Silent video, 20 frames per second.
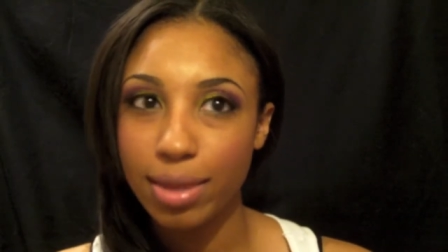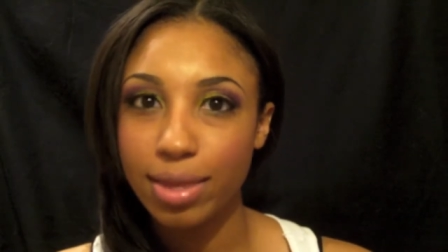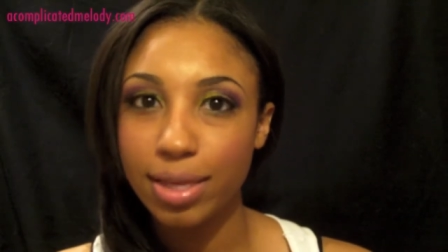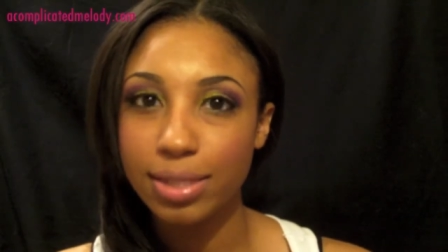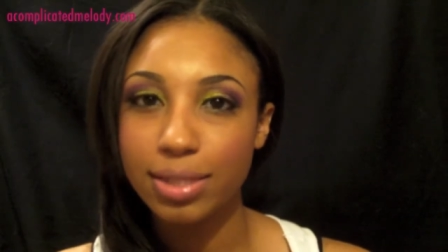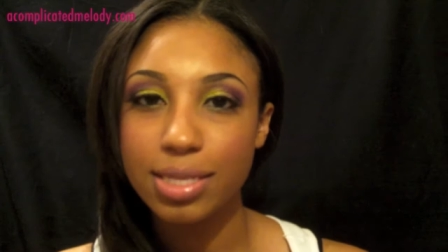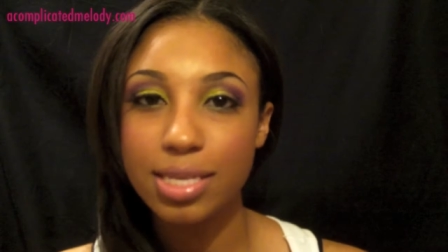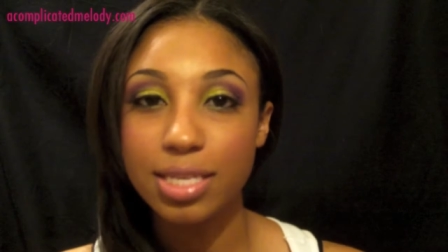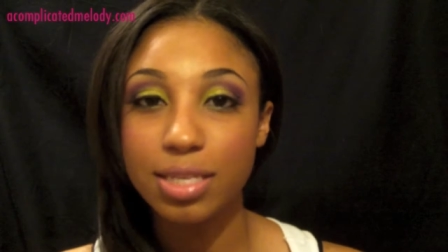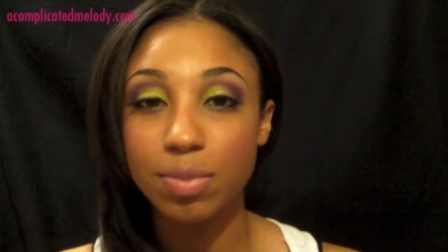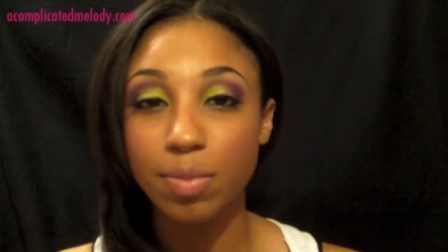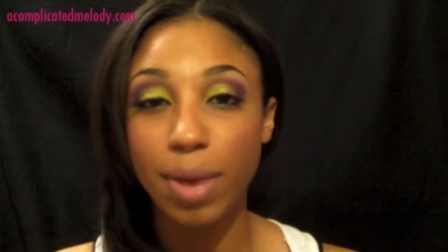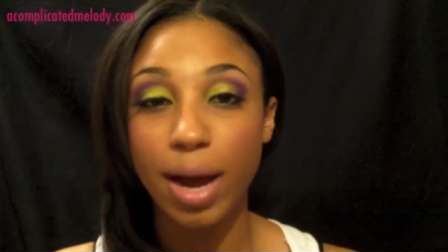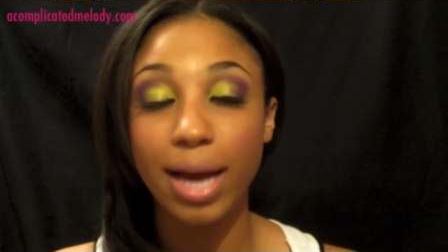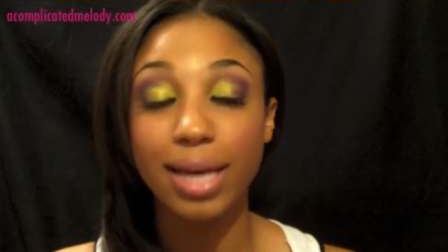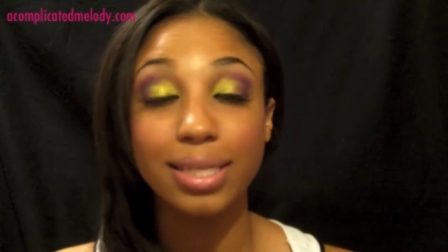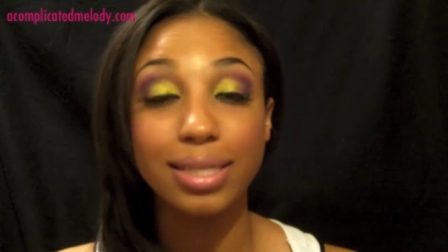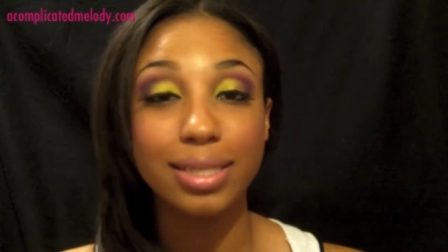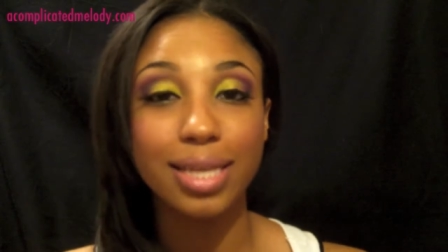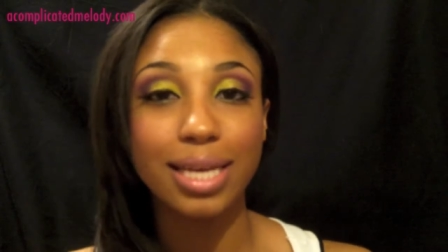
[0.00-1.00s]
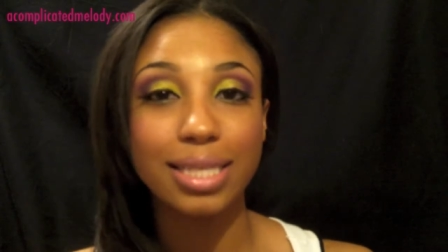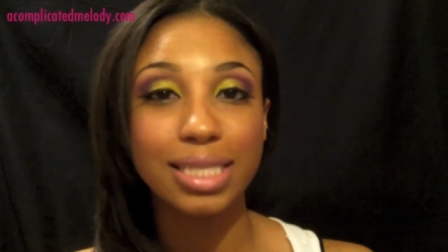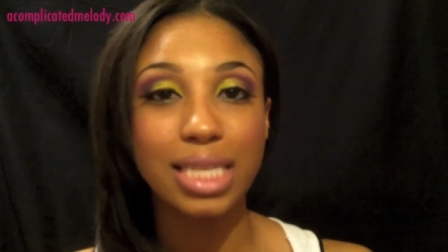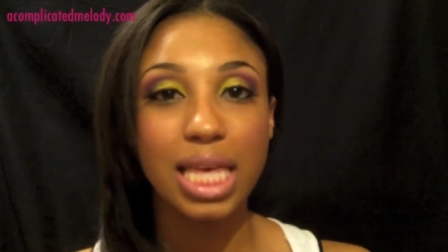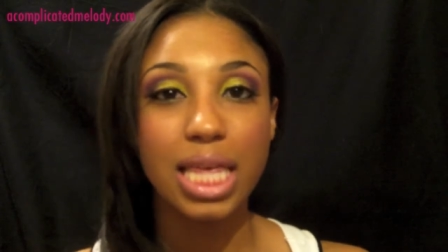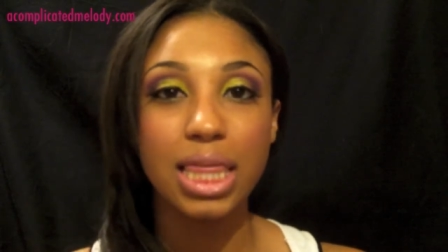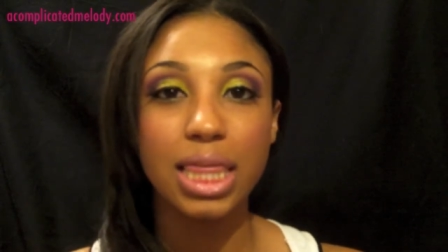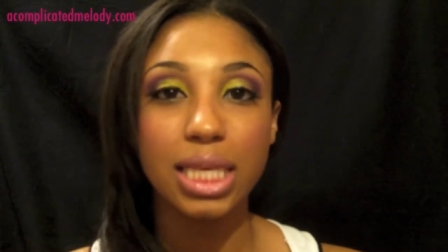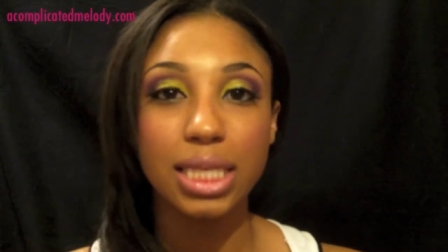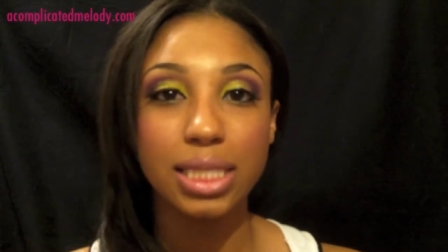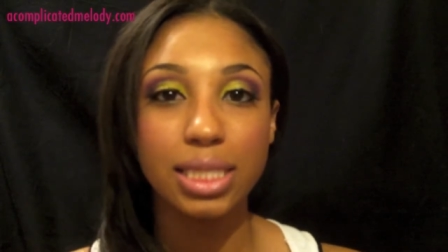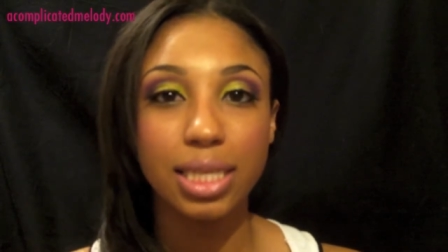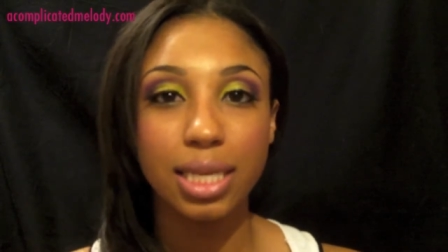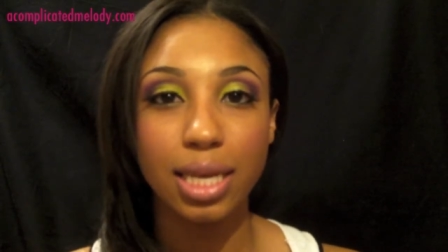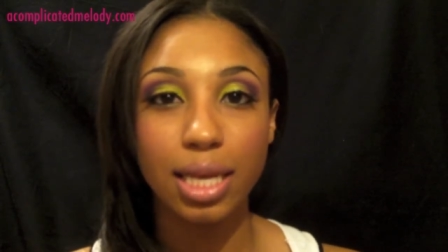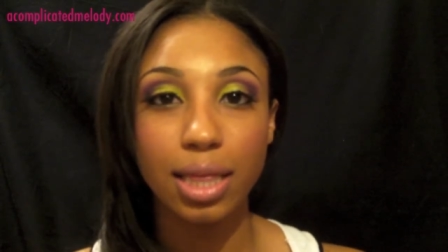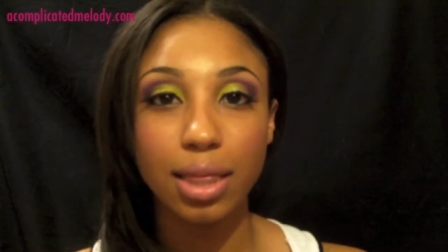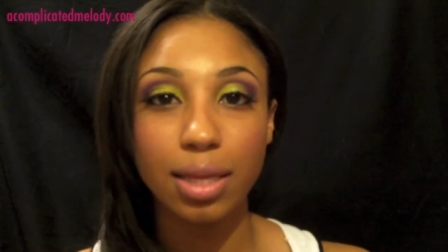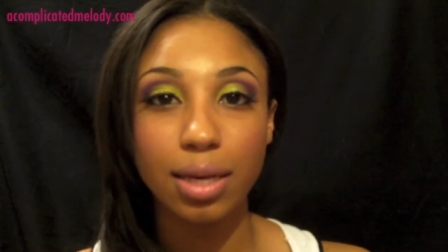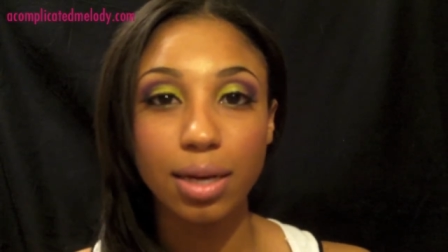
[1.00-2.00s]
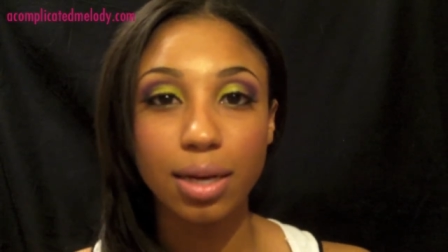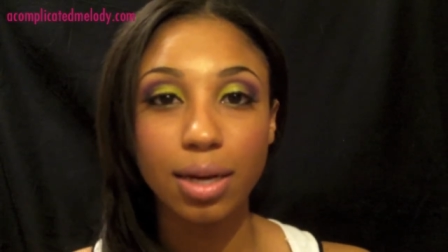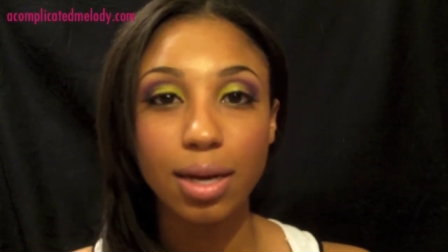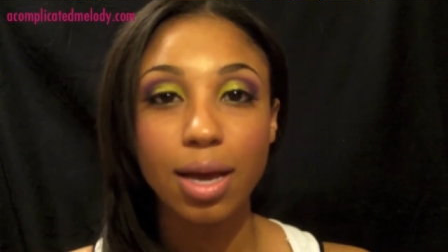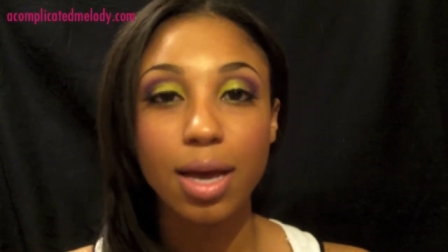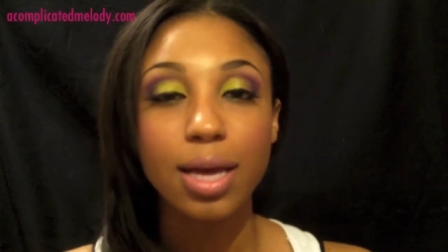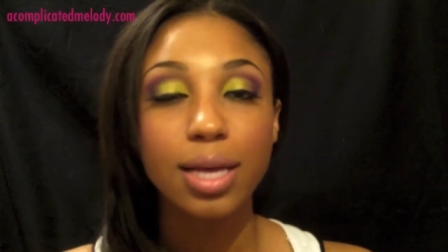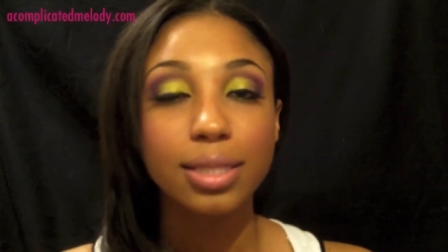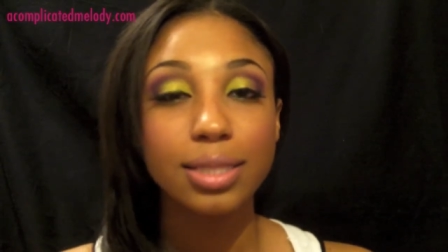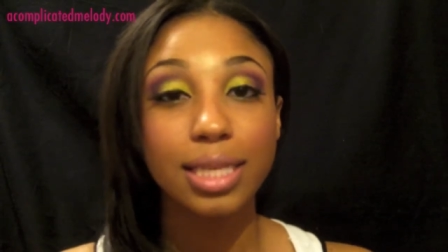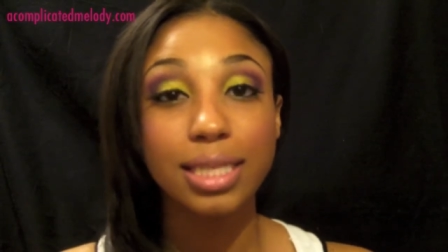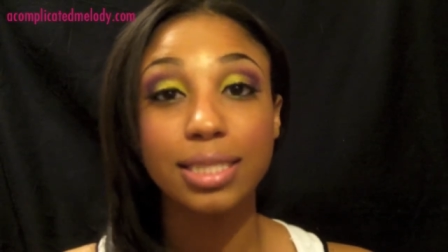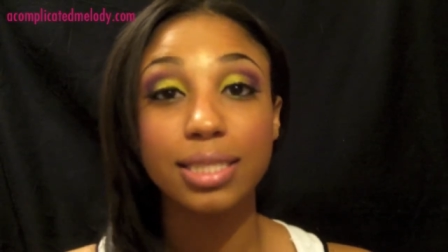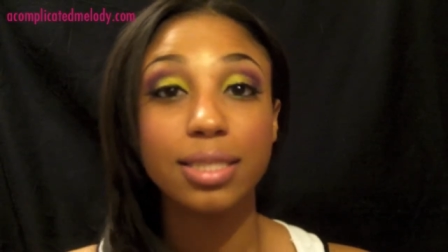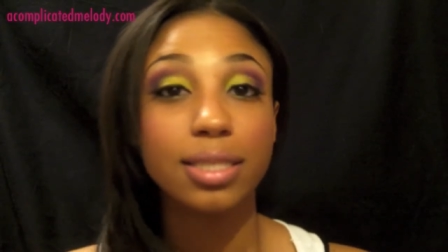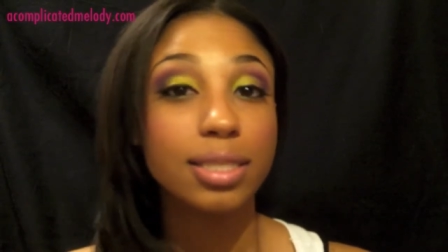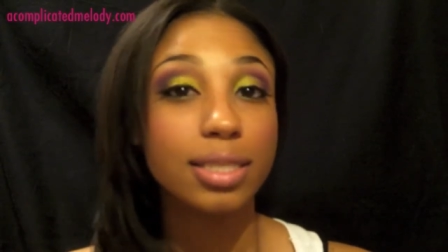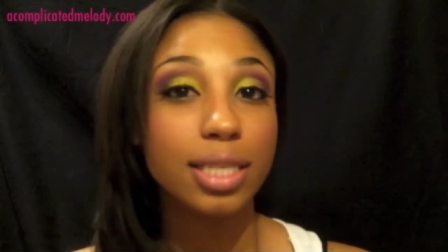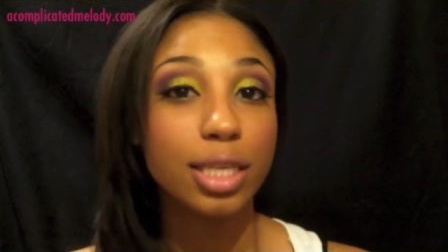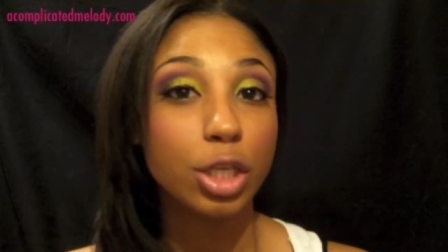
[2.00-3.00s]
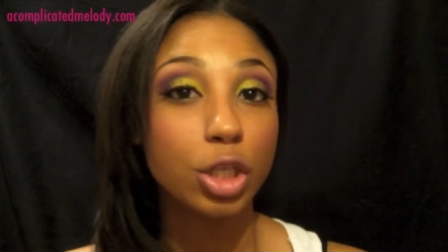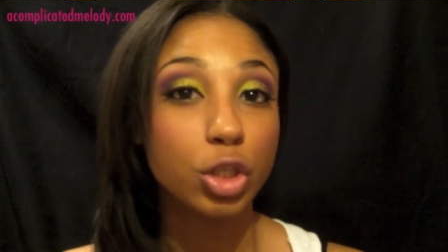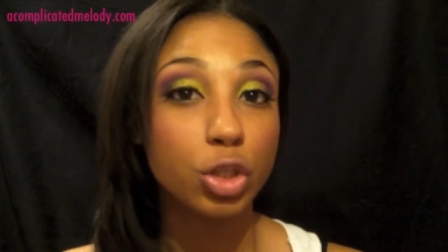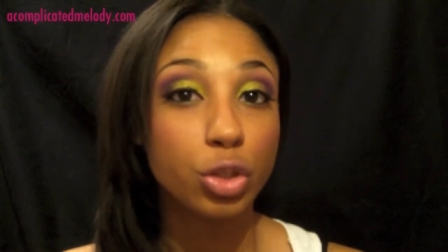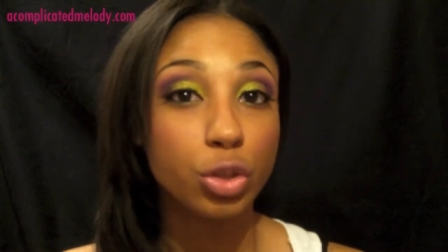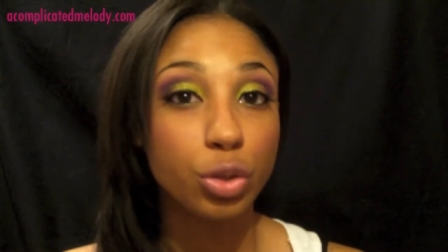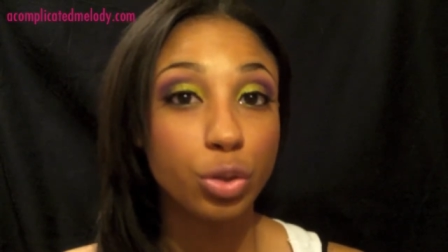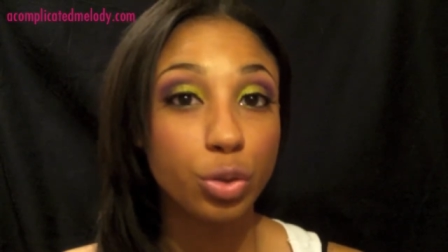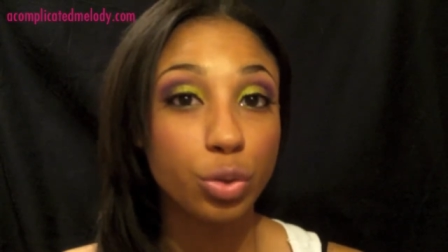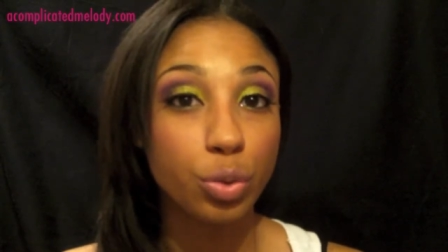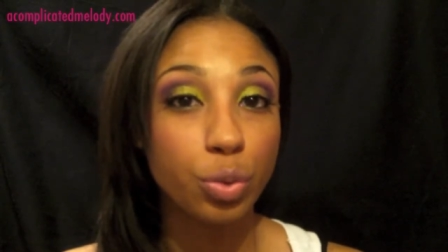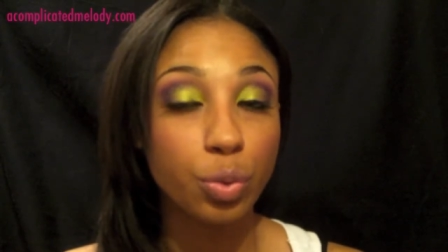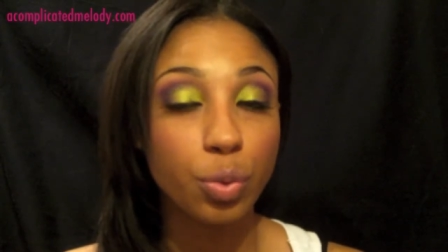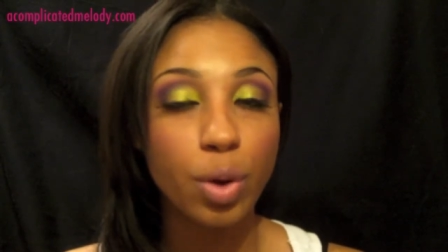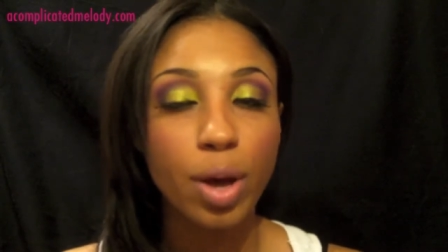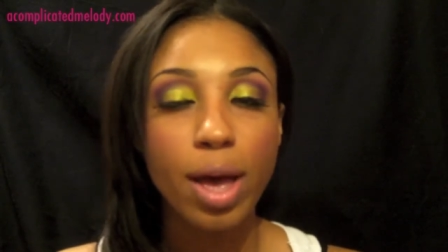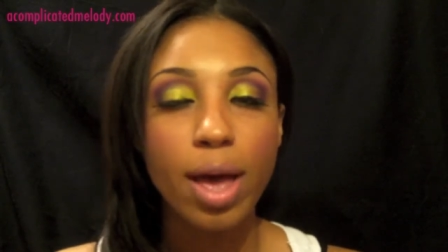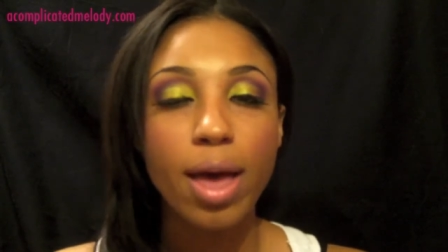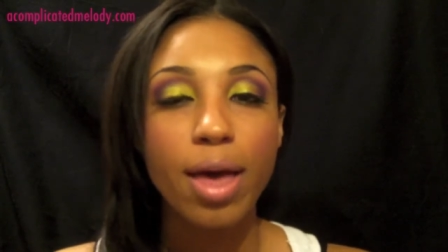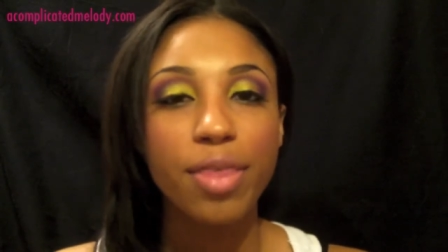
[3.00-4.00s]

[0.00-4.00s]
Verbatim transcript: This is my Sex in the City look, Sex in the City two,